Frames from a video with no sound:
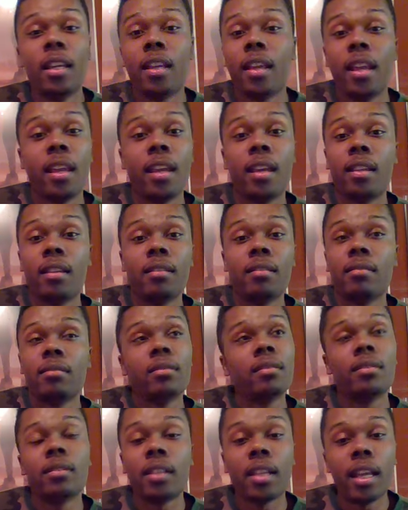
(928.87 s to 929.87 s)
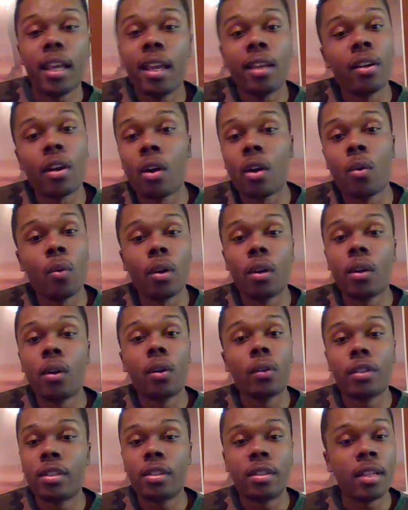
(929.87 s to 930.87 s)
in in our
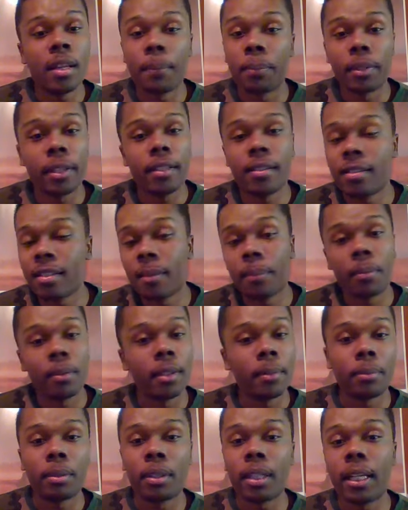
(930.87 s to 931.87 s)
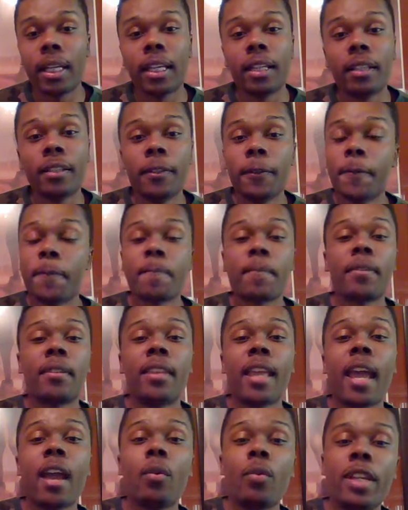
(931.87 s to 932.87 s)
world, simply simple and plain,
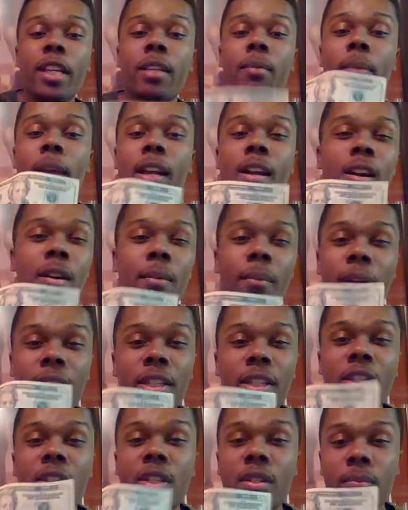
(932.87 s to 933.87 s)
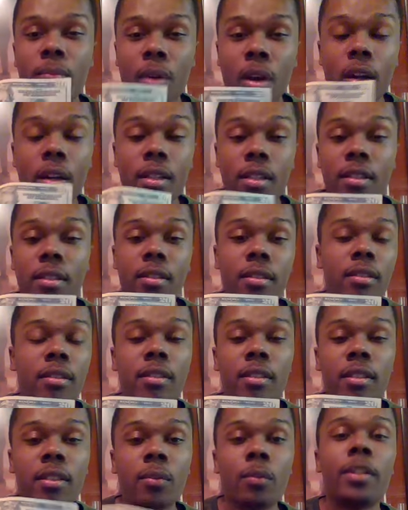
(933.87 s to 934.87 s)
that we can make our money smart.
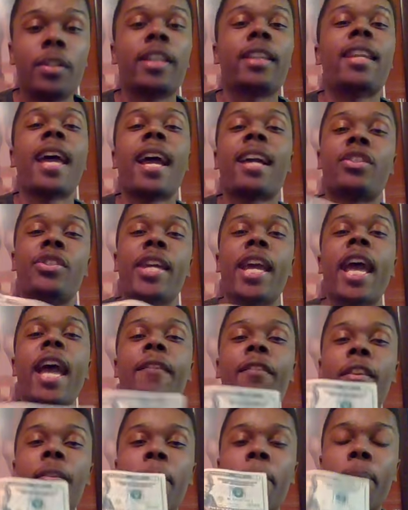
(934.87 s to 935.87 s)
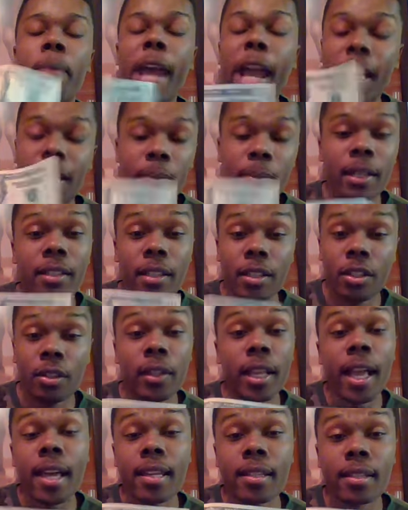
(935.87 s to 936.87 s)
We can actually have it backed by digital
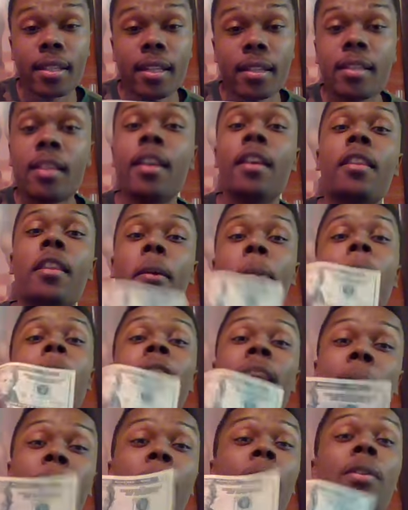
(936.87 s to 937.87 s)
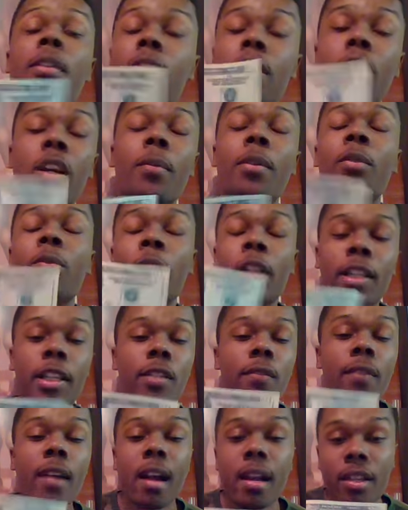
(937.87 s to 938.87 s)
assets. The people determine what its
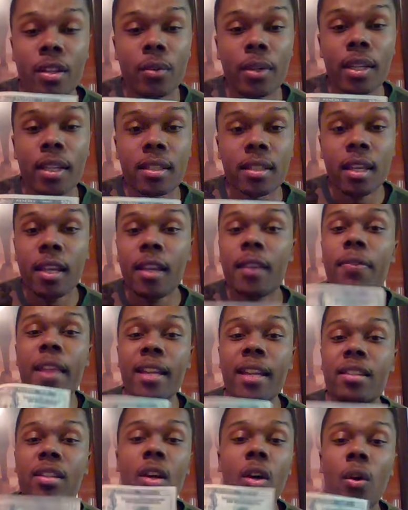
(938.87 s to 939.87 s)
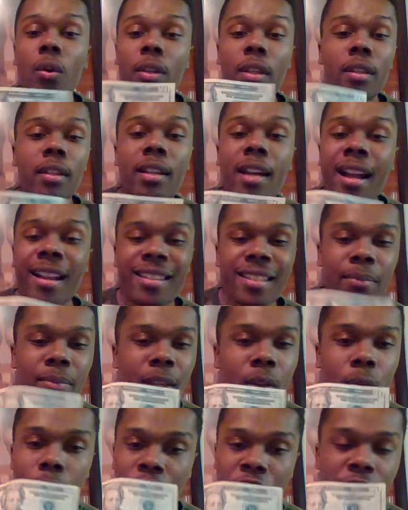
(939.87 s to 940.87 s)
value is. That's a whole other concept
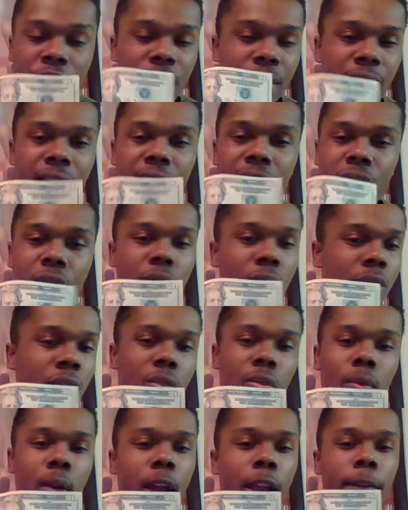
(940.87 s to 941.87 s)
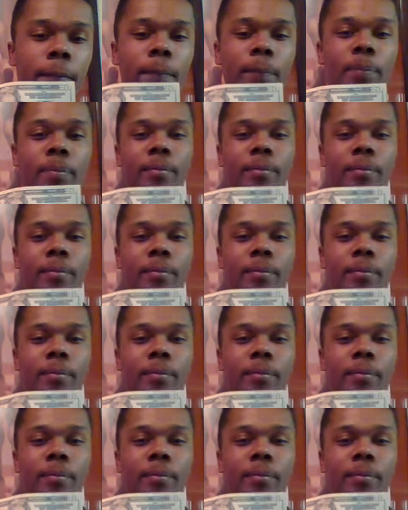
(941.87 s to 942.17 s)
that we're just not used to, right?